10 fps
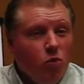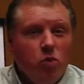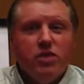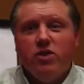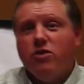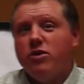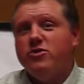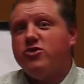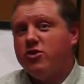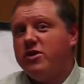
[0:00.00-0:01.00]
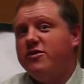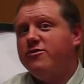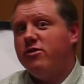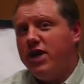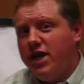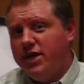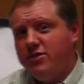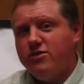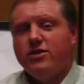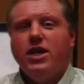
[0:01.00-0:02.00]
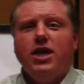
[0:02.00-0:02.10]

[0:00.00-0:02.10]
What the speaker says: within your own circle of friends,